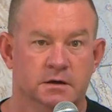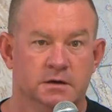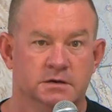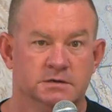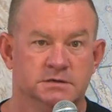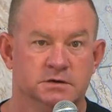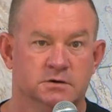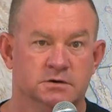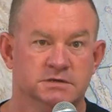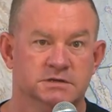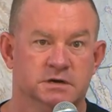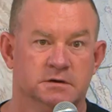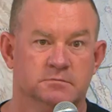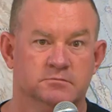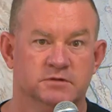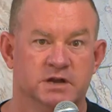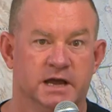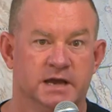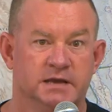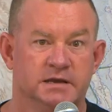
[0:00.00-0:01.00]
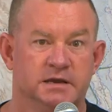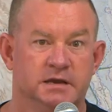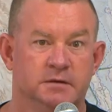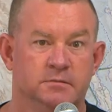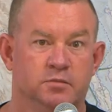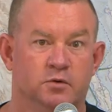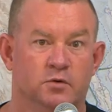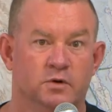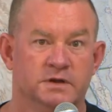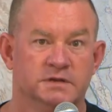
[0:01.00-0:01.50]
so it's
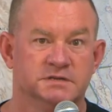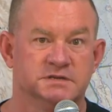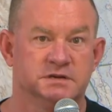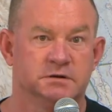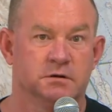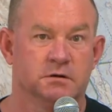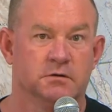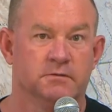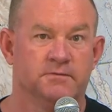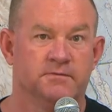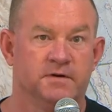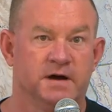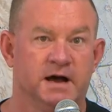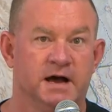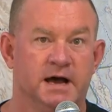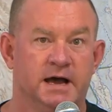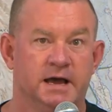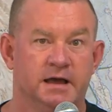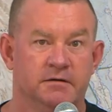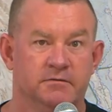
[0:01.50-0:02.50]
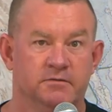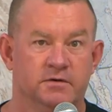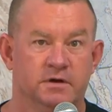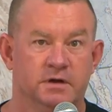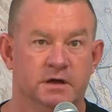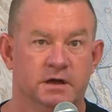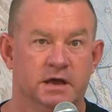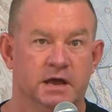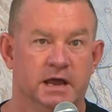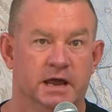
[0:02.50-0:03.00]

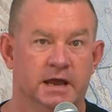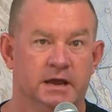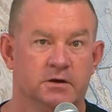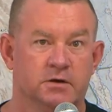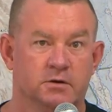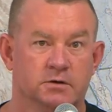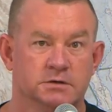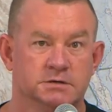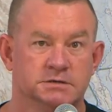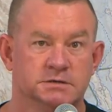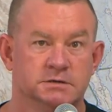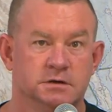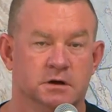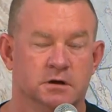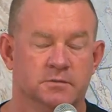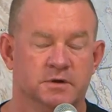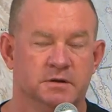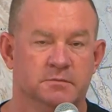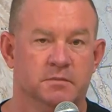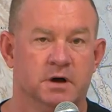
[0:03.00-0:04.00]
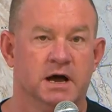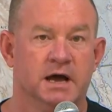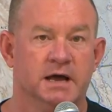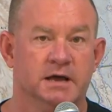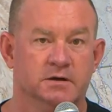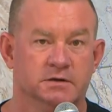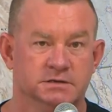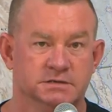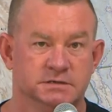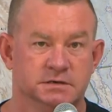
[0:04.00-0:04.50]
19.05
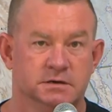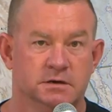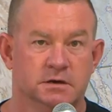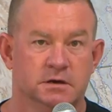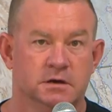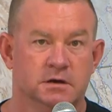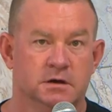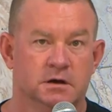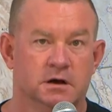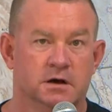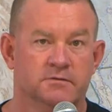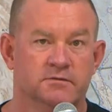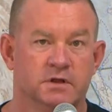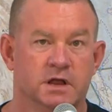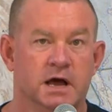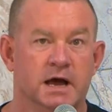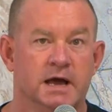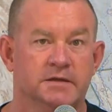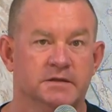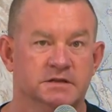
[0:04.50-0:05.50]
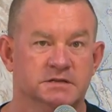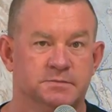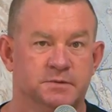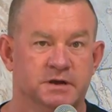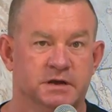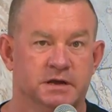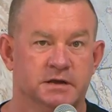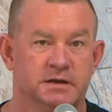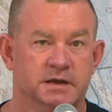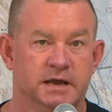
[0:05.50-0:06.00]
miles of line that's been
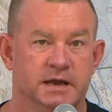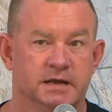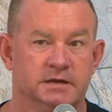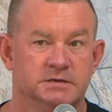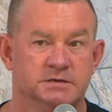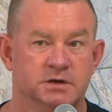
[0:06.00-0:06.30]
contained.